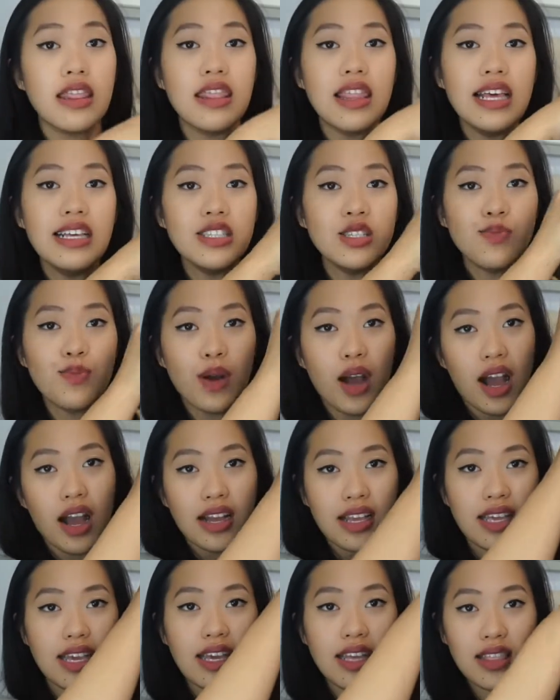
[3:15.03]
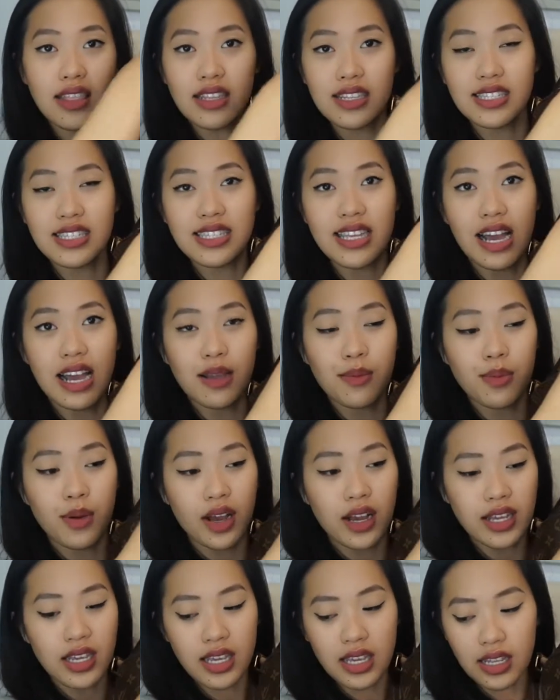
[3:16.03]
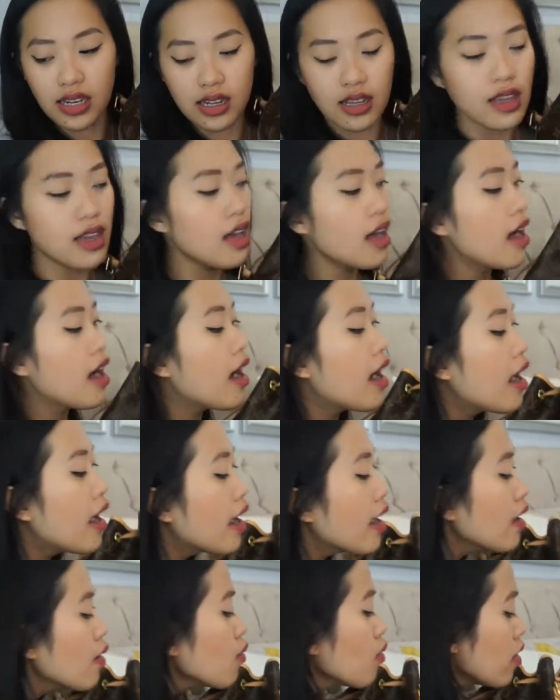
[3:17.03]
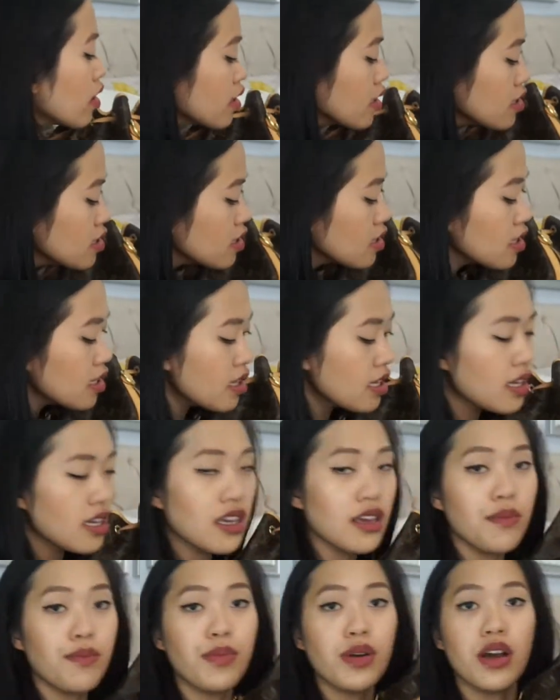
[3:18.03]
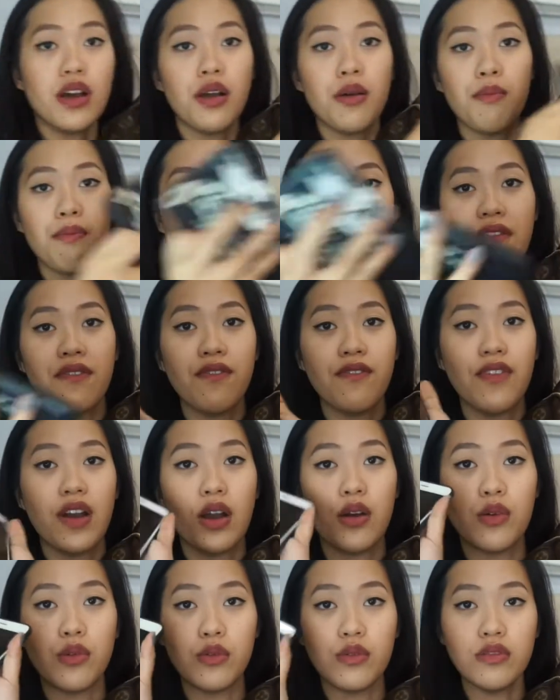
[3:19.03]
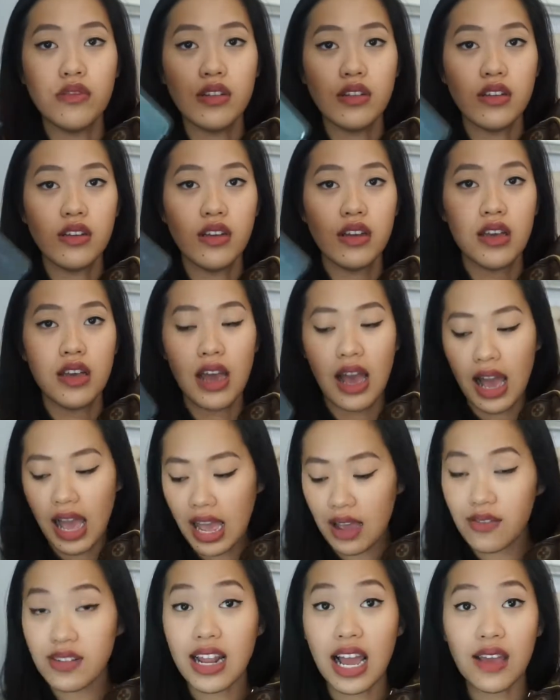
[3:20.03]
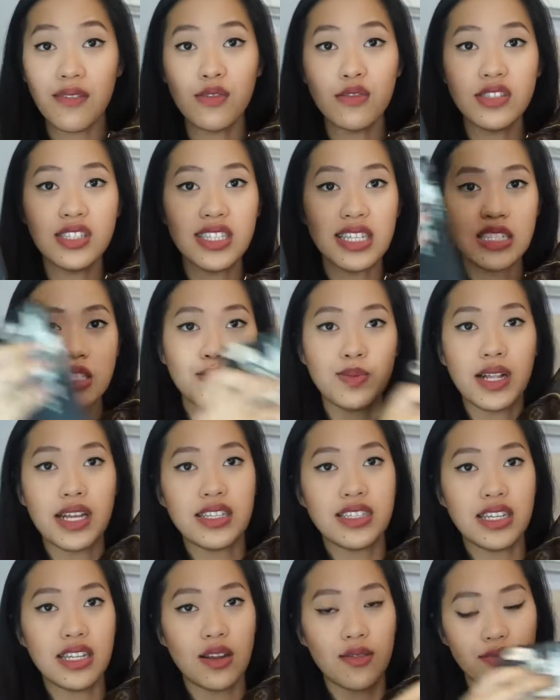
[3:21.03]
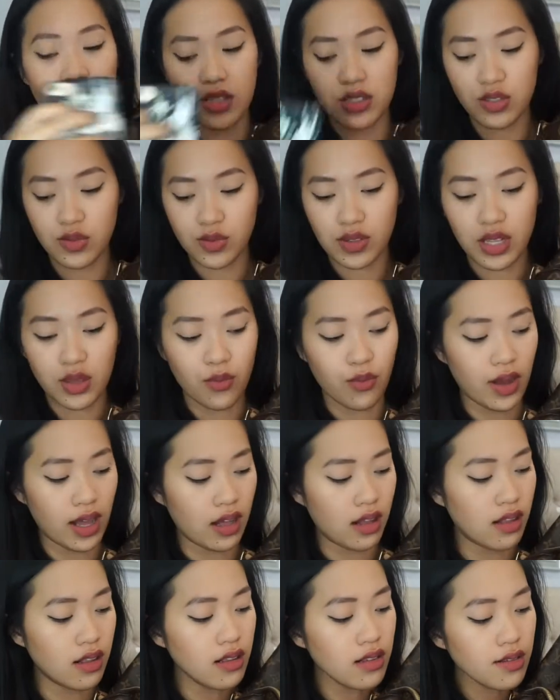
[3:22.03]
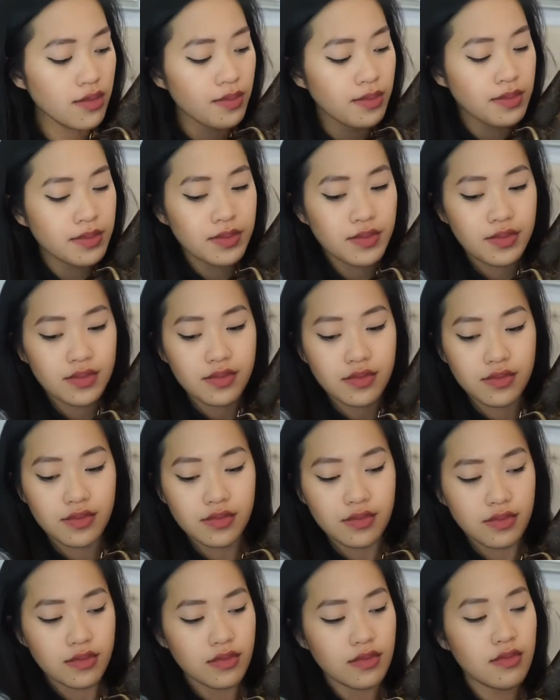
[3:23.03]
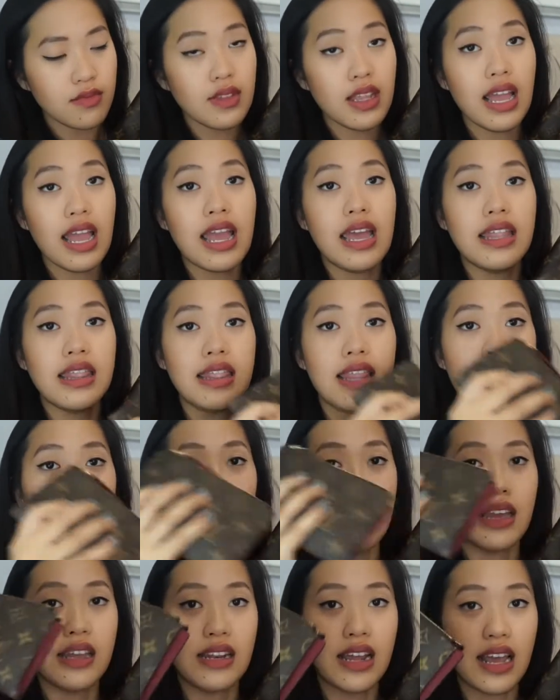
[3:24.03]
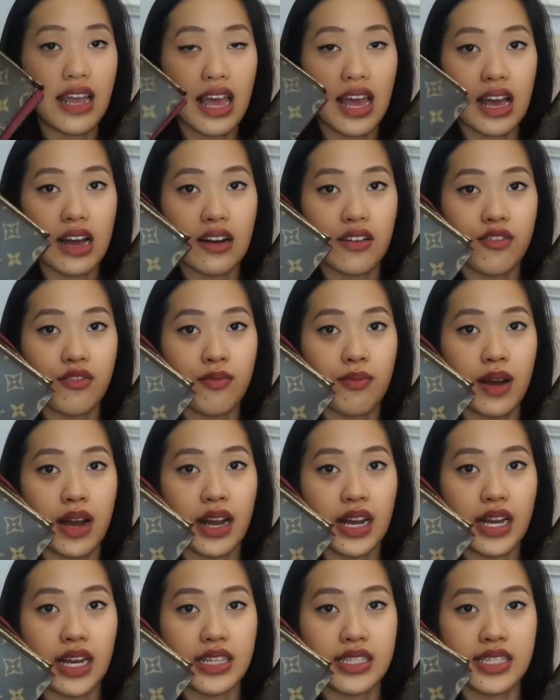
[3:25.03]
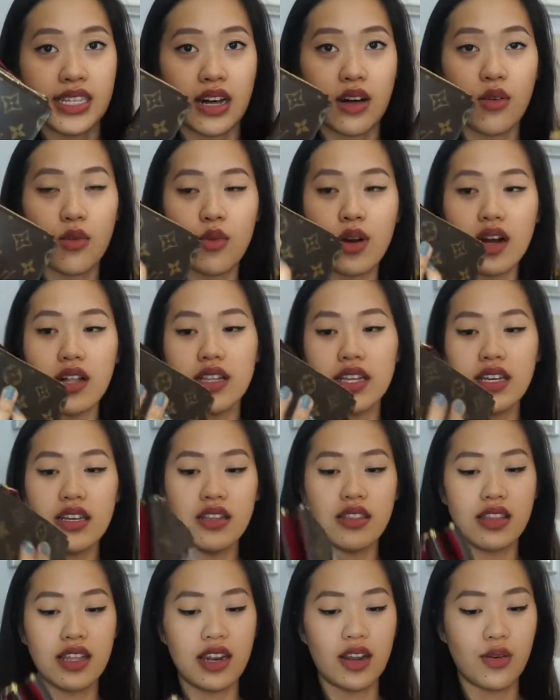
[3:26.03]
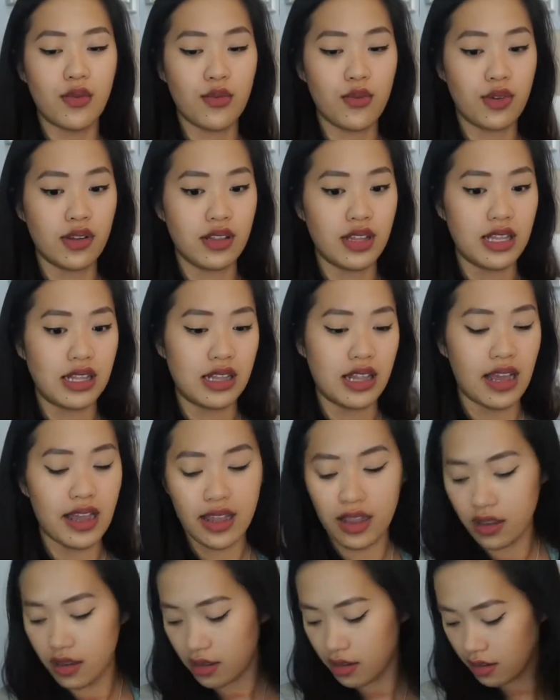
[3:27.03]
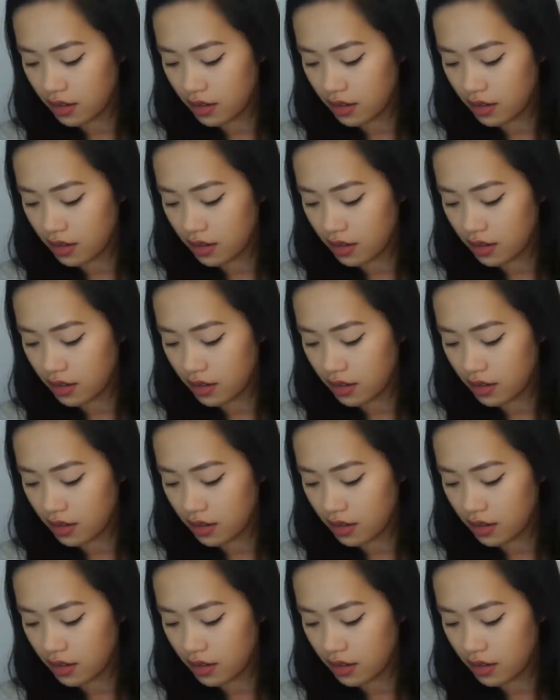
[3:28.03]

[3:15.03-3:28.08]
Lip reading: This pocket, the side pocket, I wanted to keep my phone. I have an iPhone 6 Plus, and it fits really well. And then I have my Adele wallet that I really like.